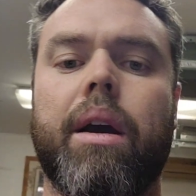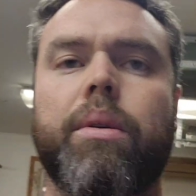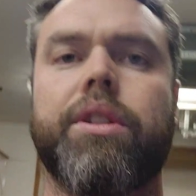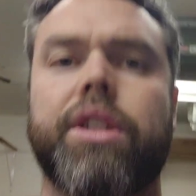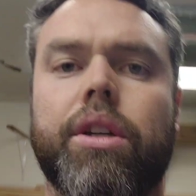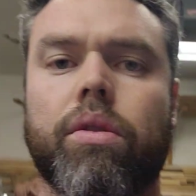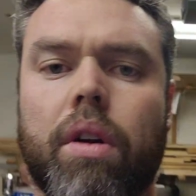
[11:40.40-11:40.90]
I
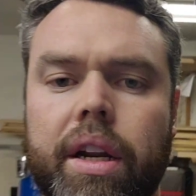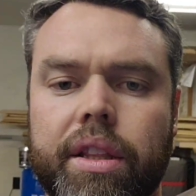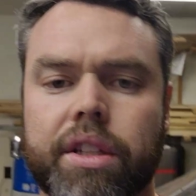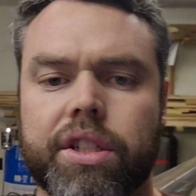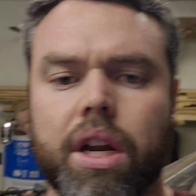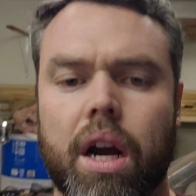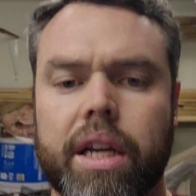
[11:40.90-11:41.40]
was still running
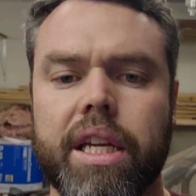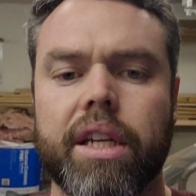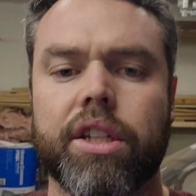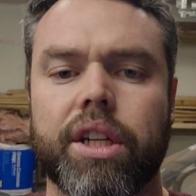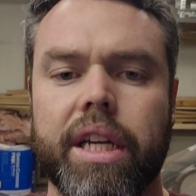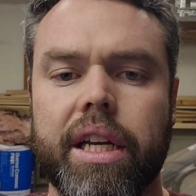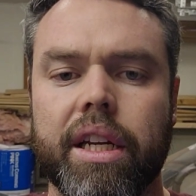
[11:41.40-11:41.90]
the stock
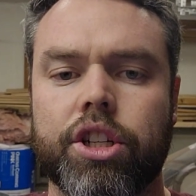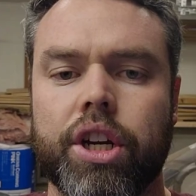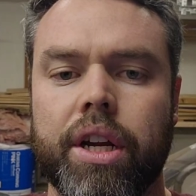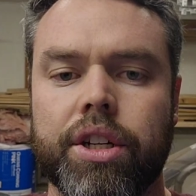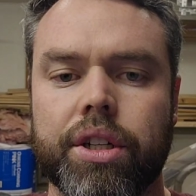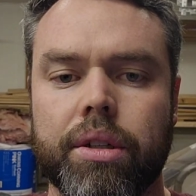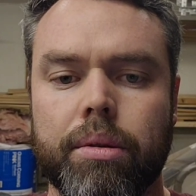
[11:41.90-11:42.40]
heat
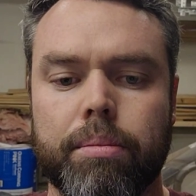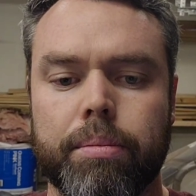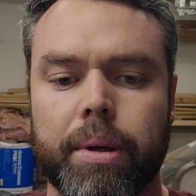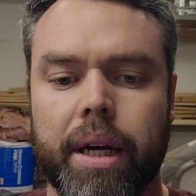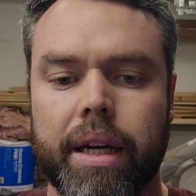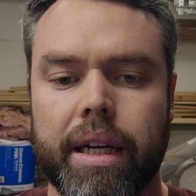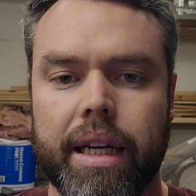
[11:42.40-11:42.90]
exchanger,
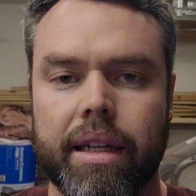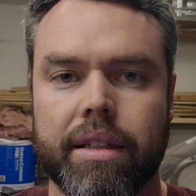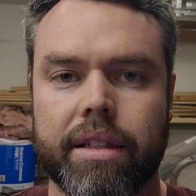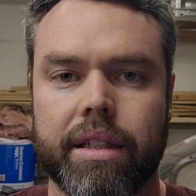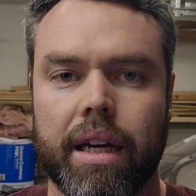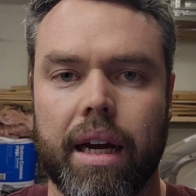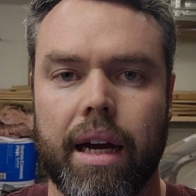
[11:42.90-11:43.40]
but
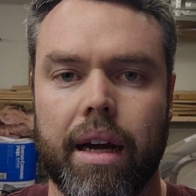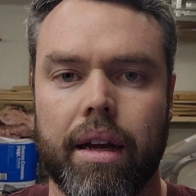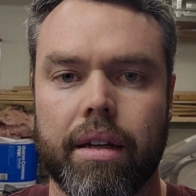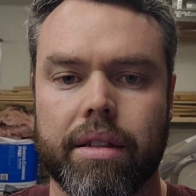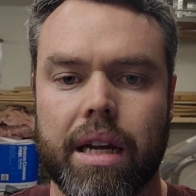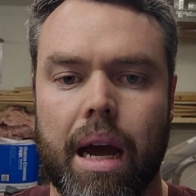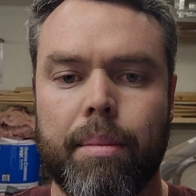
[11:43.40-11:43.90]
it's
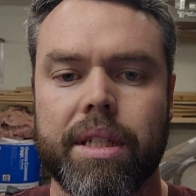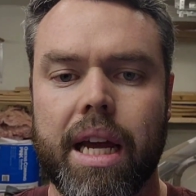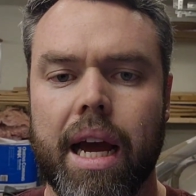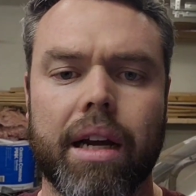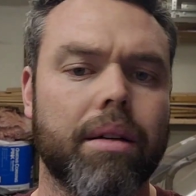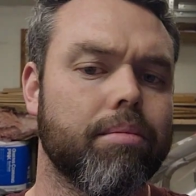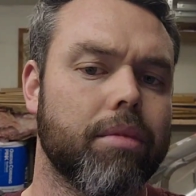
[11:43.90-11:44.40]
time
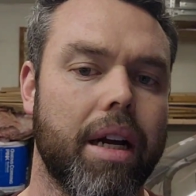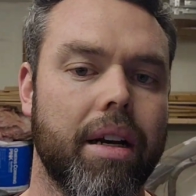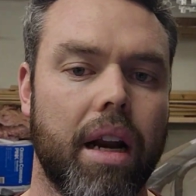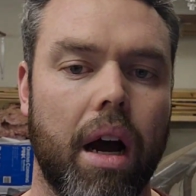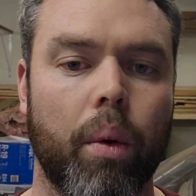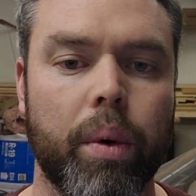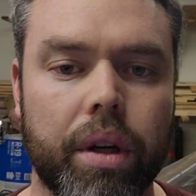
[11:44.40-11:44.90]
attack, right?
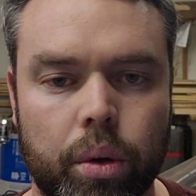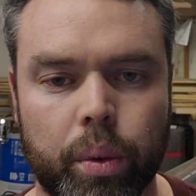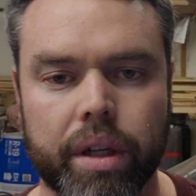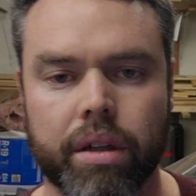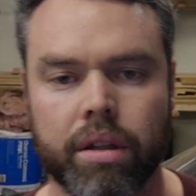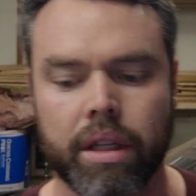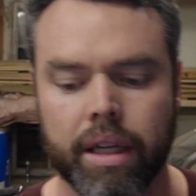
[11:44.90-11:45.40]
Not wheel to
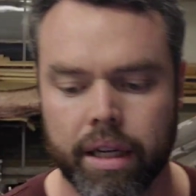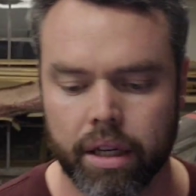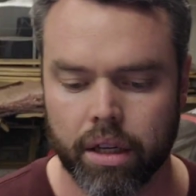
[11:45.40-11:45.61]
wheel.